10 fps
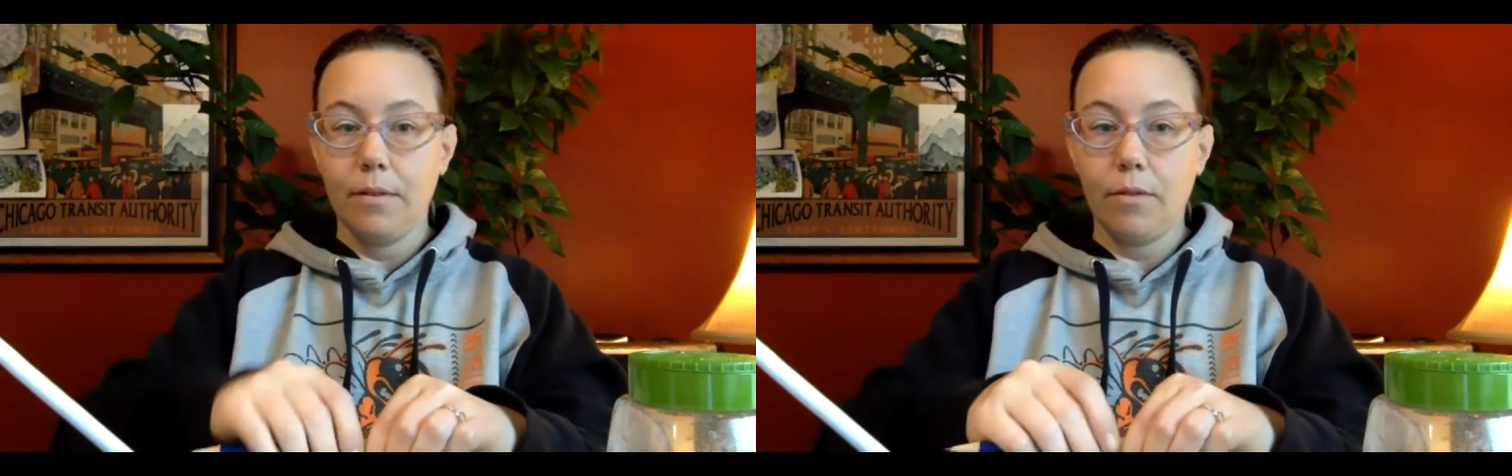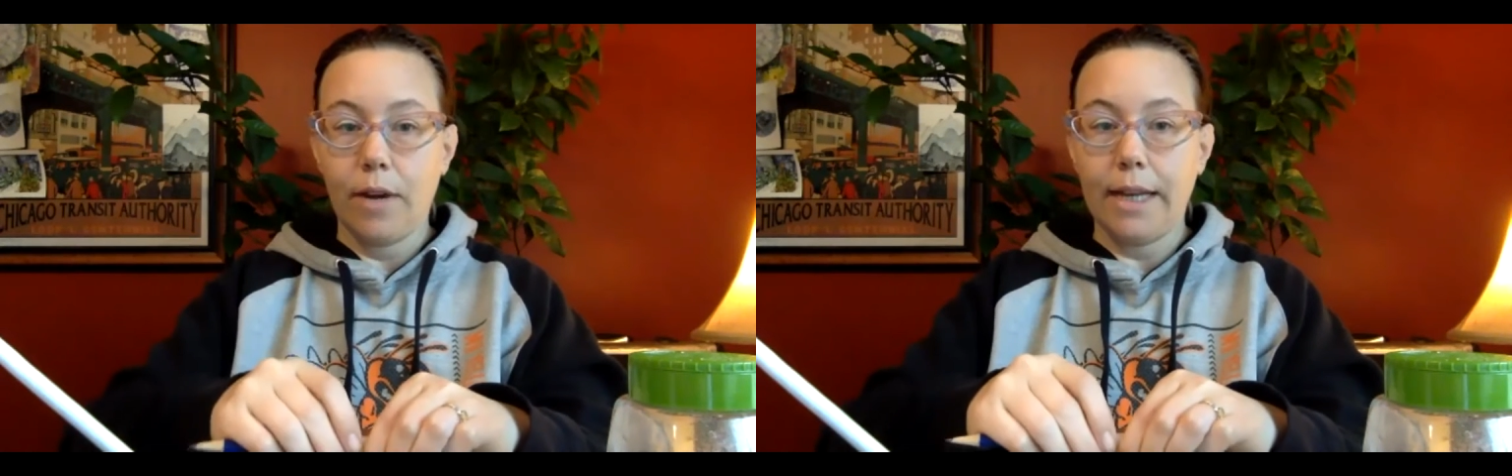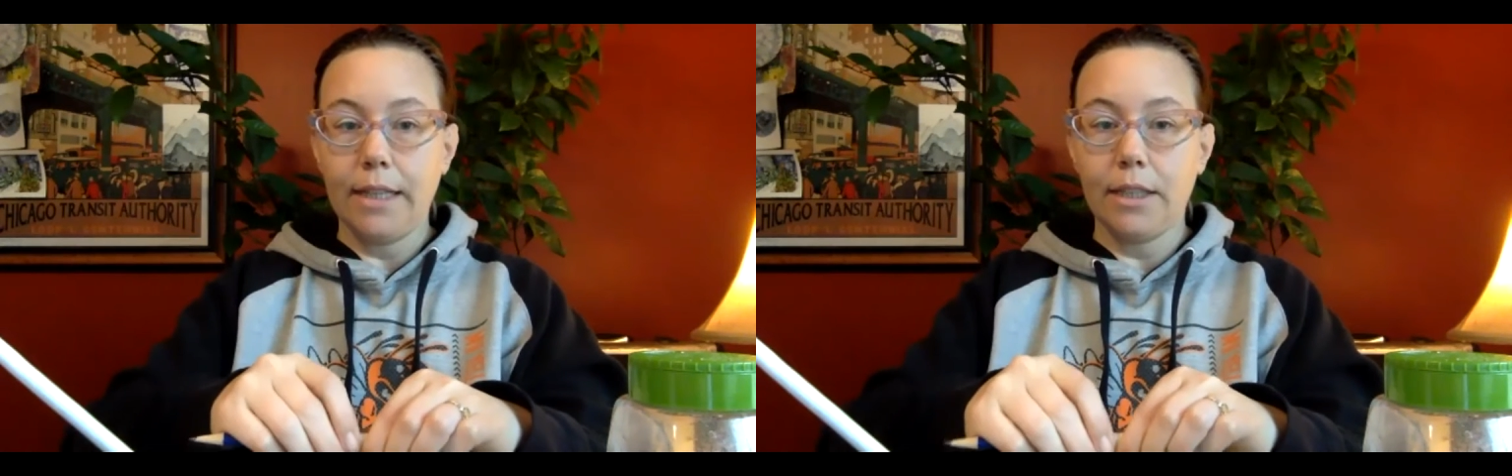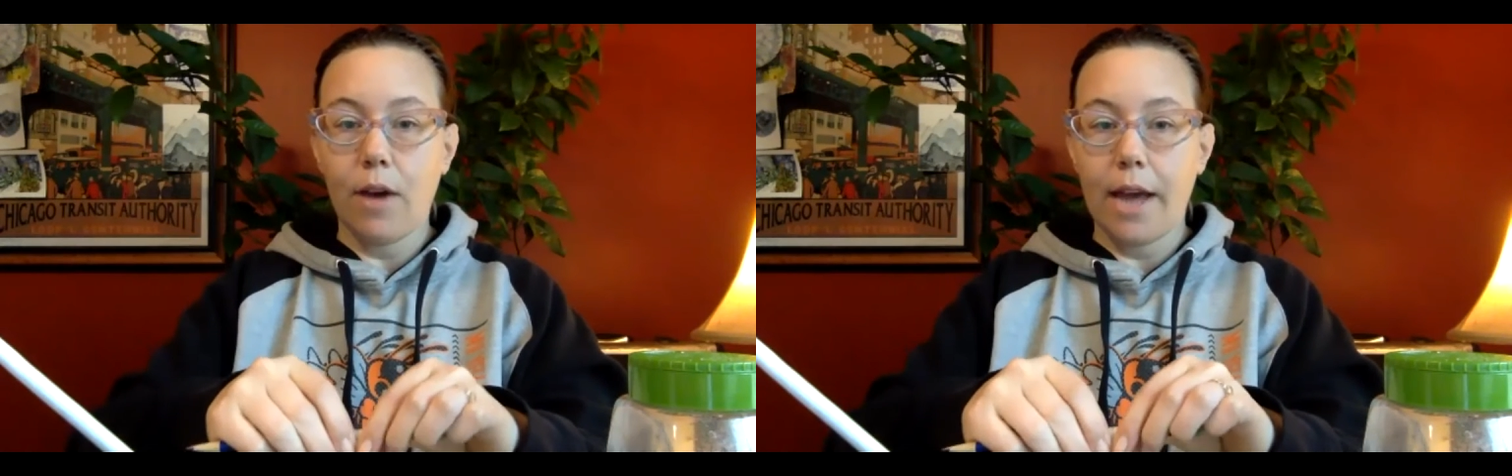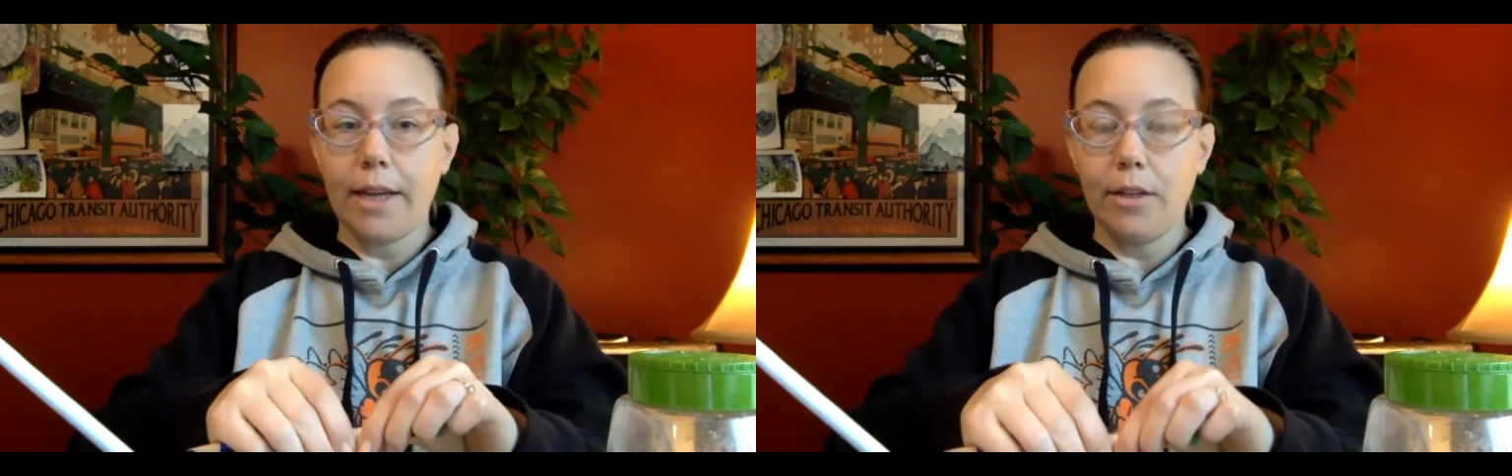right? So
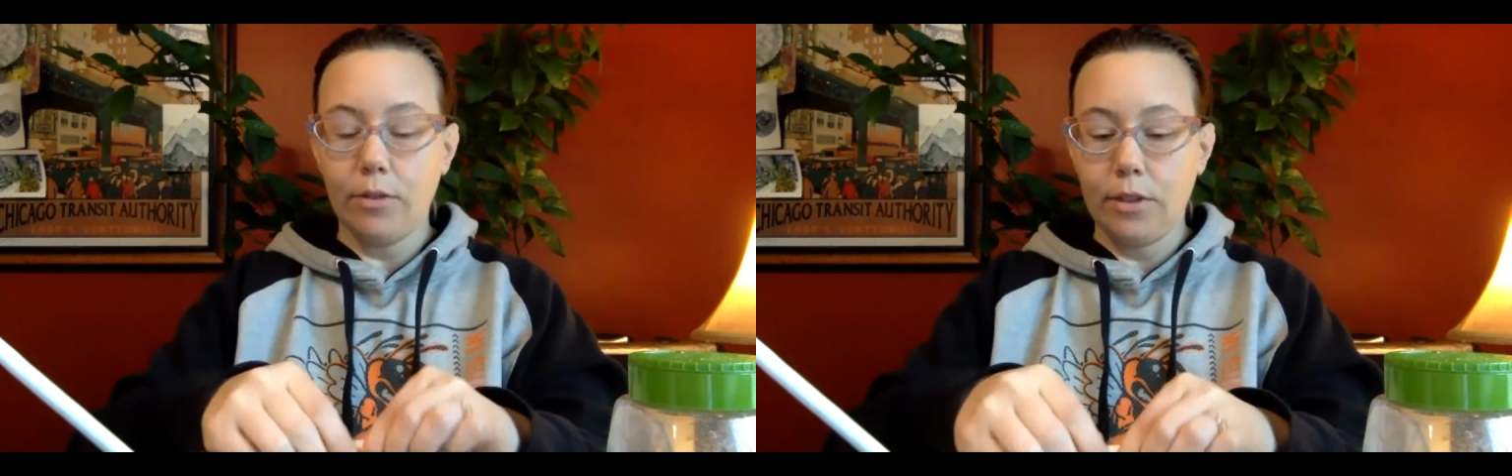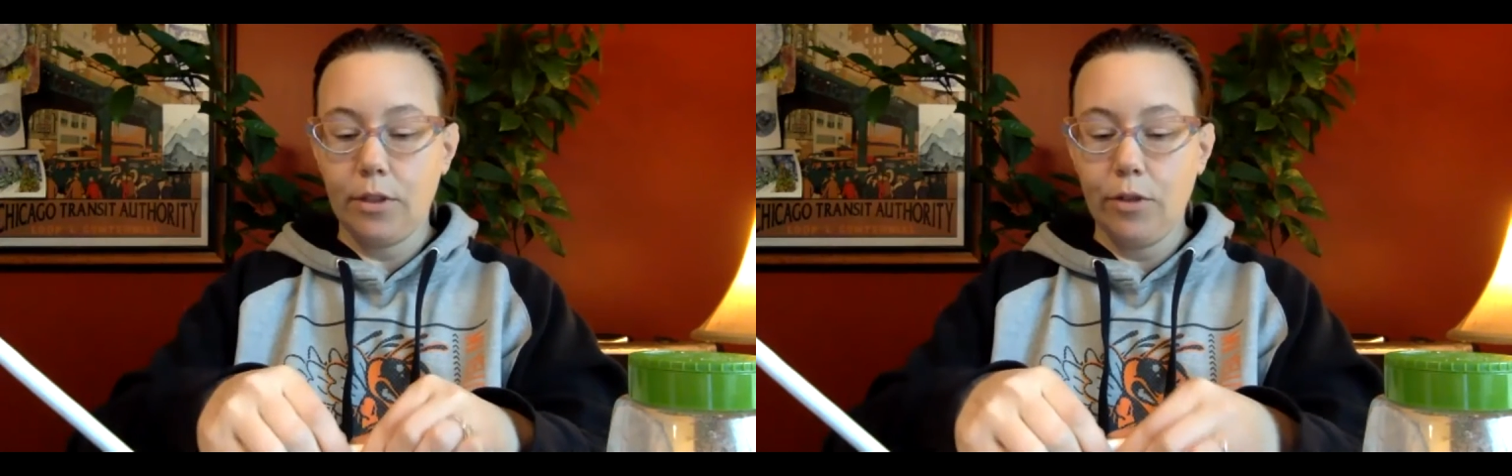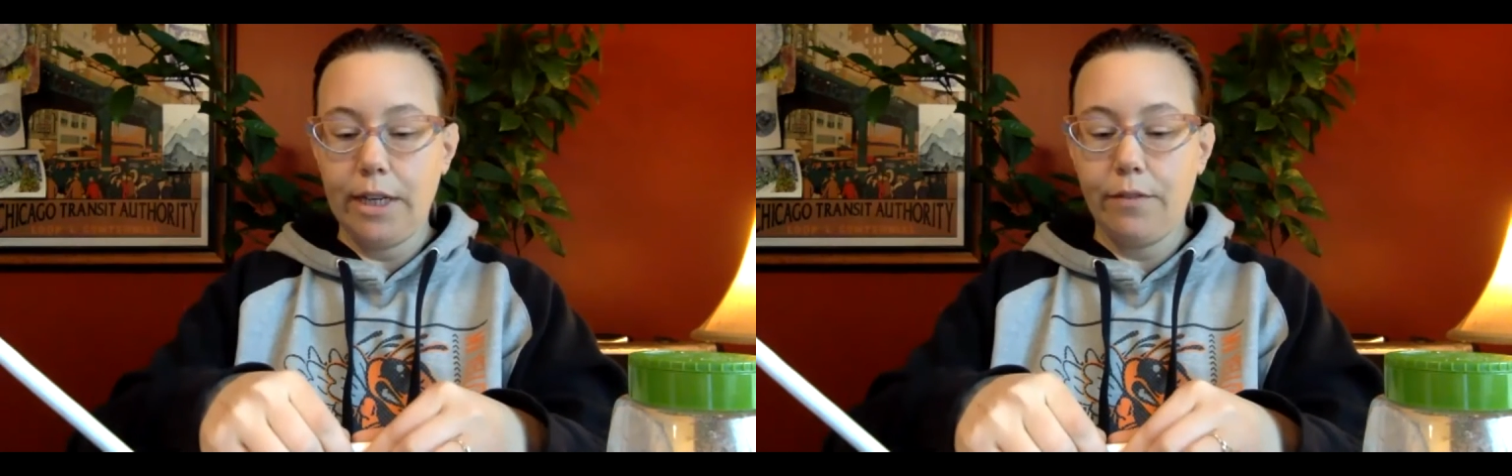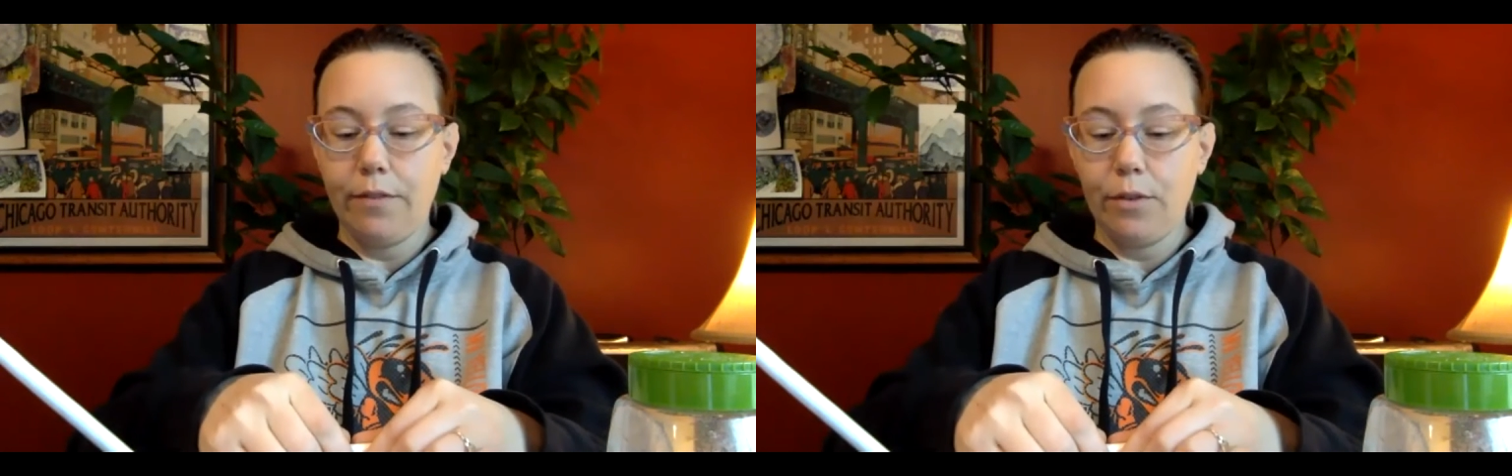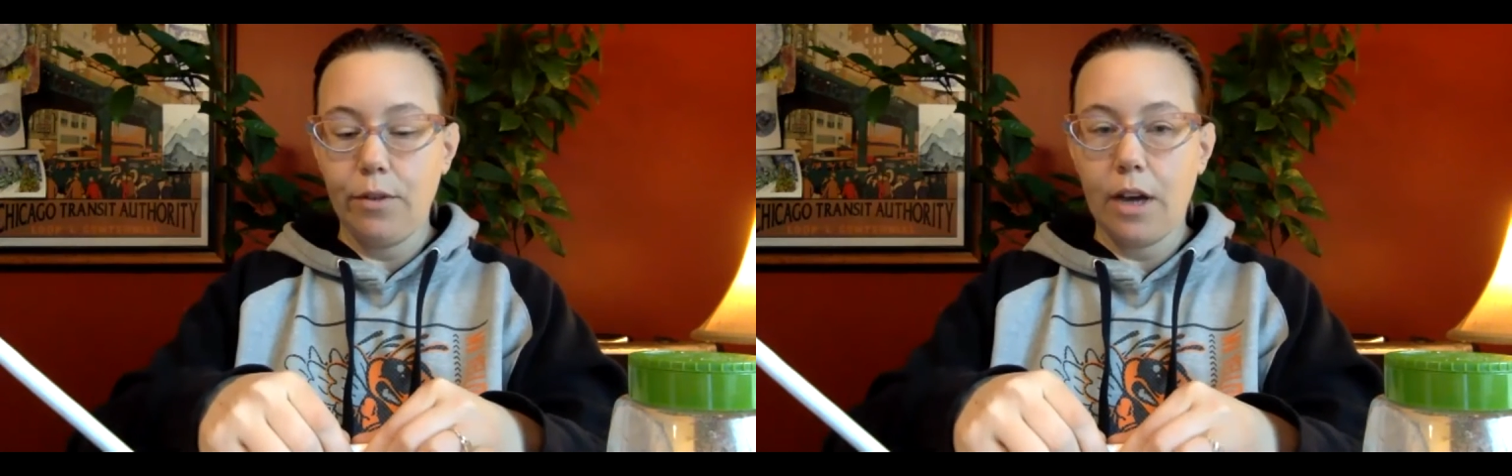I used green
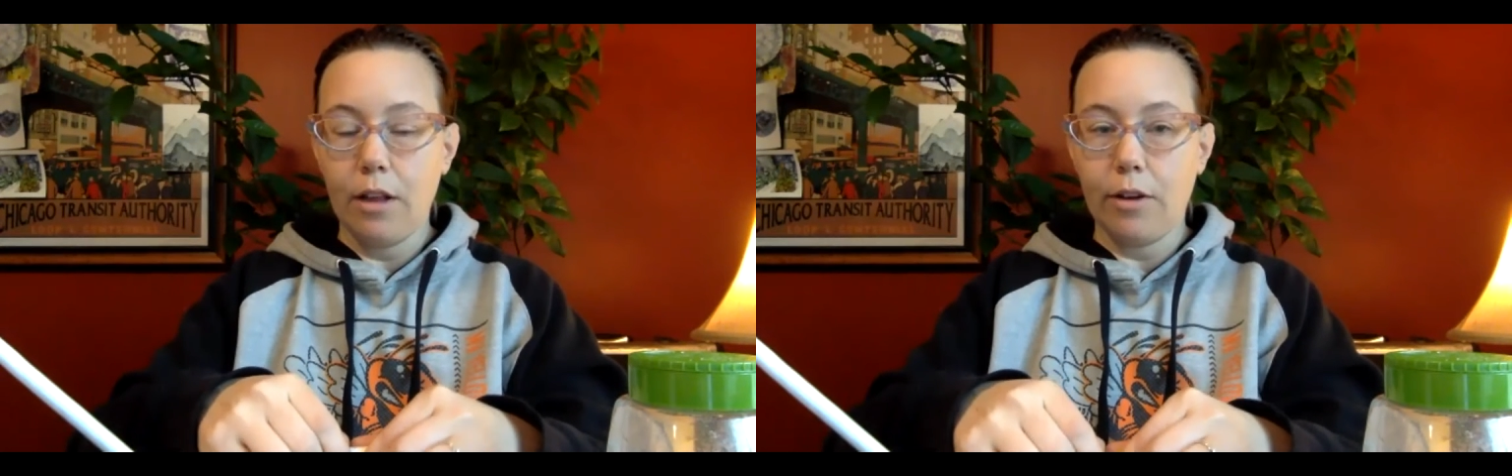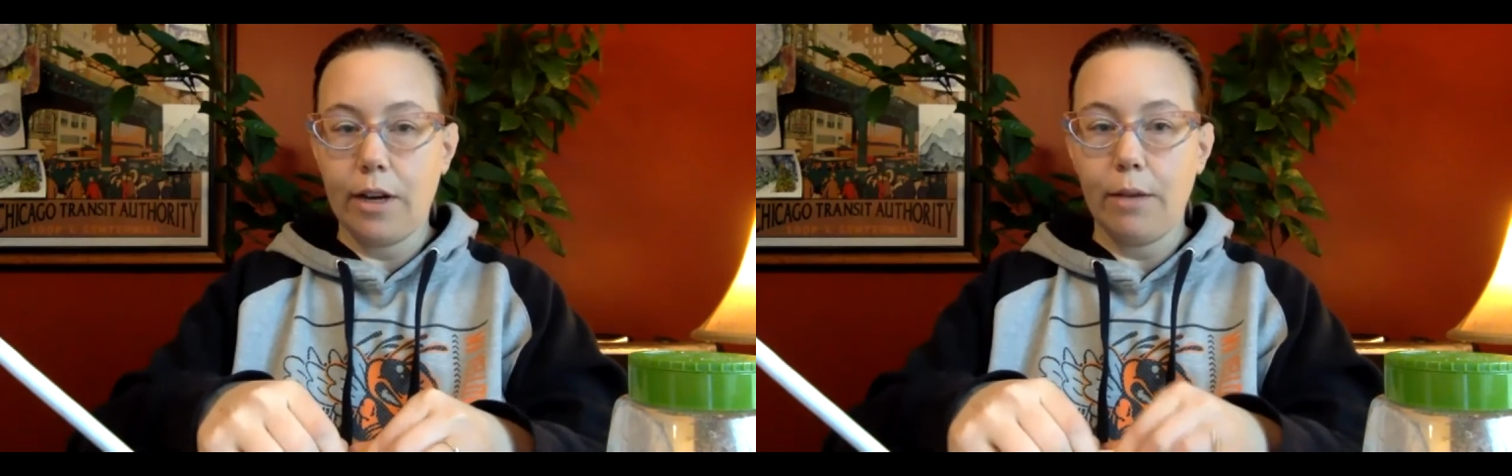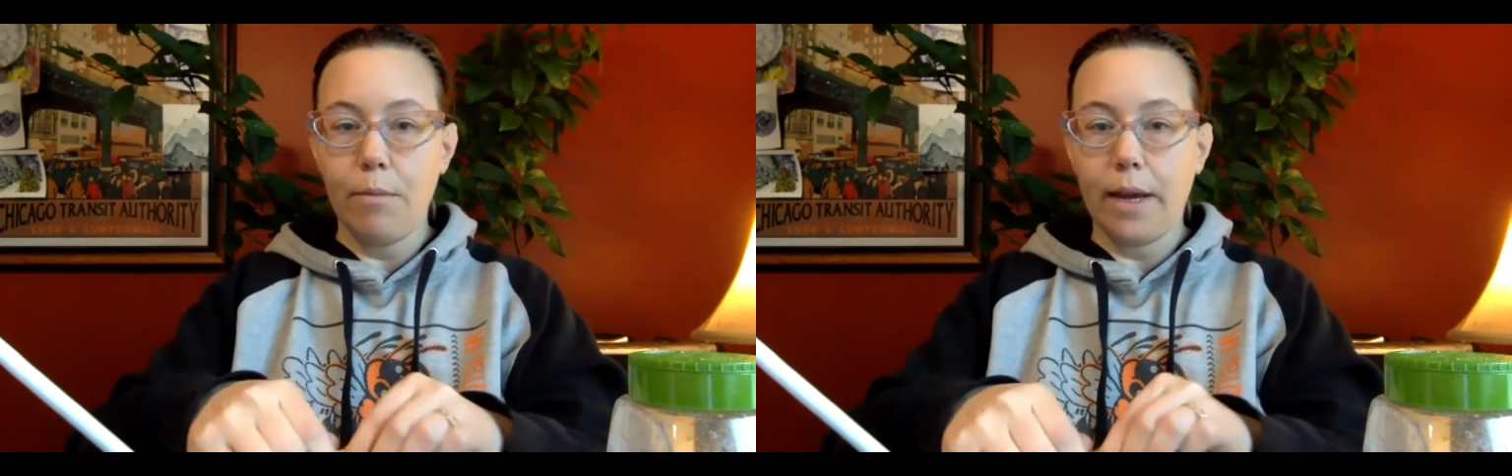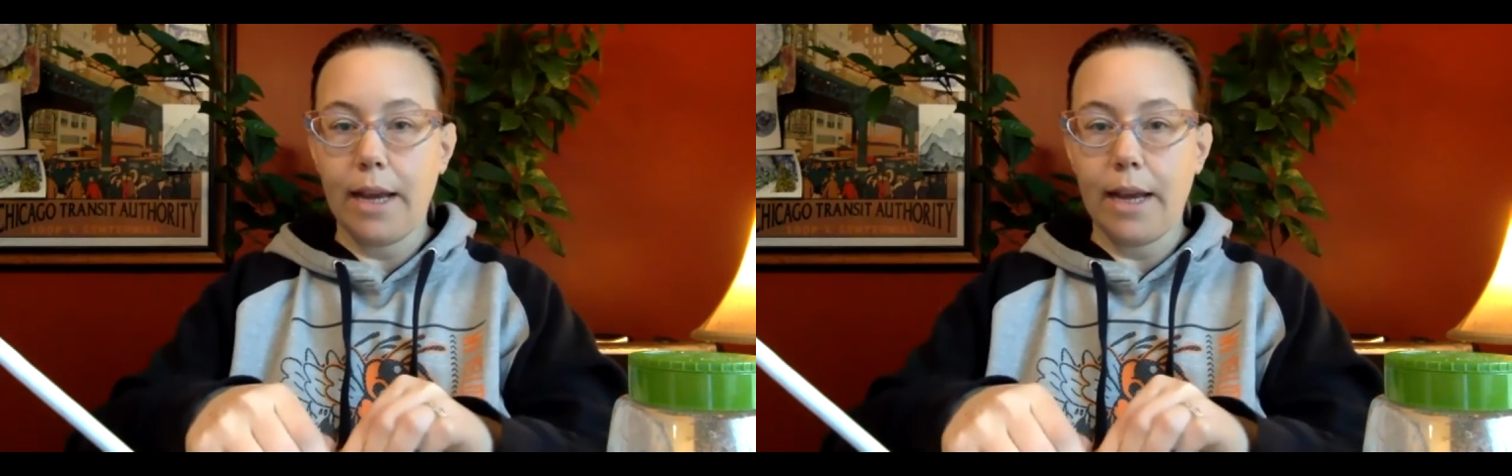food coloring, but